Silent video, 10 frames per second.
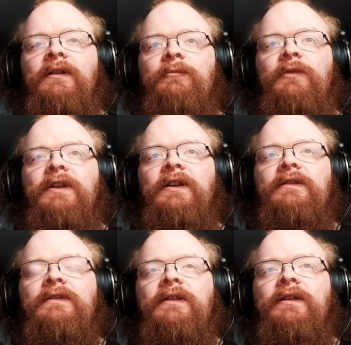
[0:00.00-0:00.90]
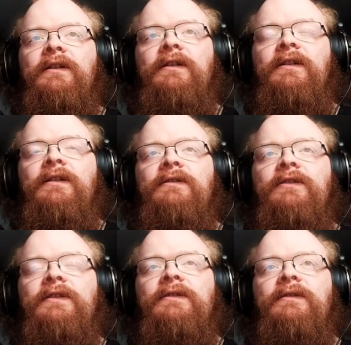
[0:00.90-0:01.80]
Because I can
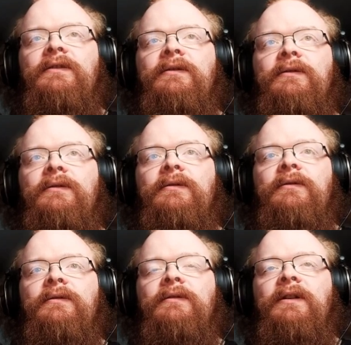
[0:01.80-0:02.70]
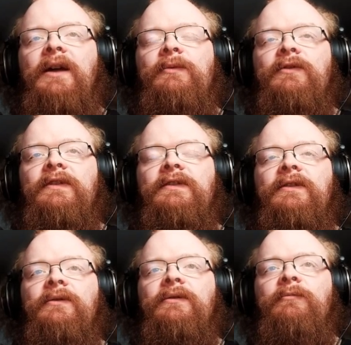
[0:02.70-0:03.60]
just capture this
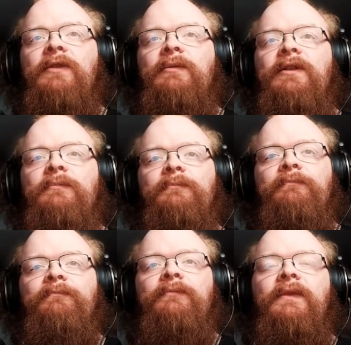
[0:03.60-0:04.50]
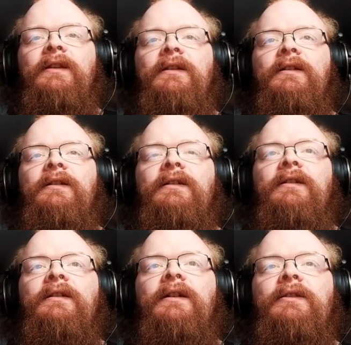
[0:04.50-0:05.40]
stone, maybe.
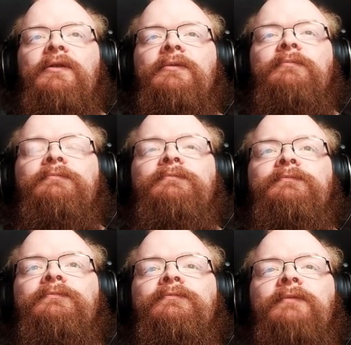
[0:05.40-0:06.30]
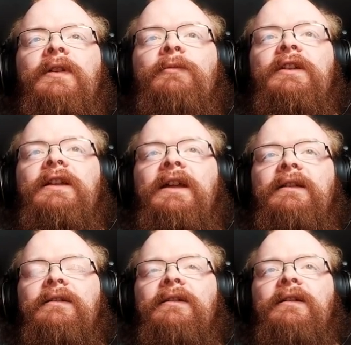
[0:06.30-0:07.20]
I don't know. But he can't
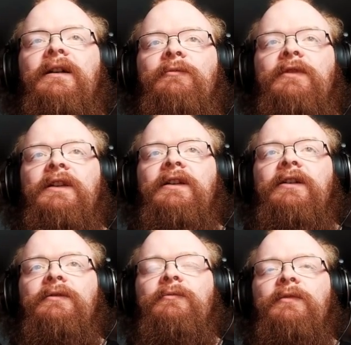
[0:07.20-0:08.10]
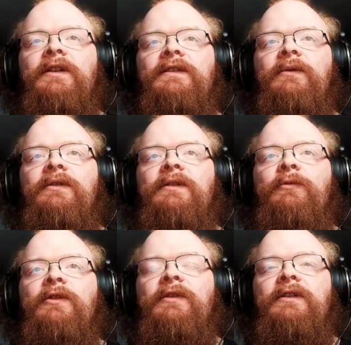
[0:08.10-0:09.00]
cut me here, because that would
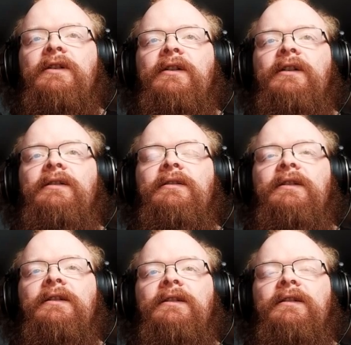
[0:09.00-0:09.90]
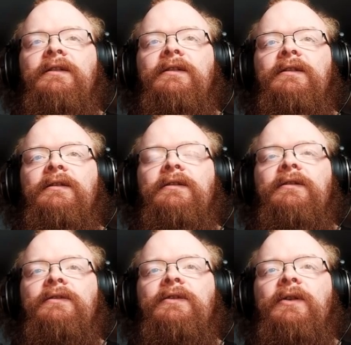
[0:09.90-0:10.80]
put him in Atari.
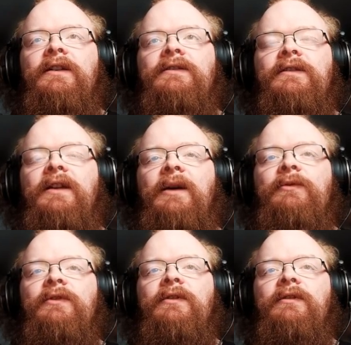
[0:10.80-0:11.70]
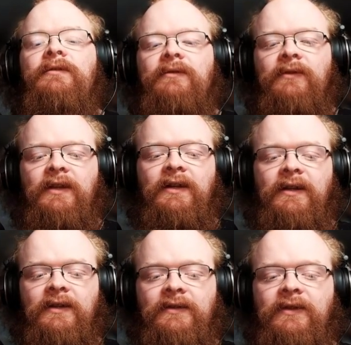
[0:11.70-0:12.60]
So I can just capture the
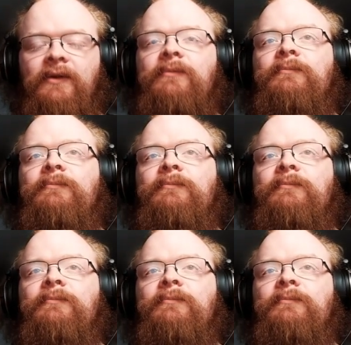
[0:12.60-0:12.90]
cutting stone.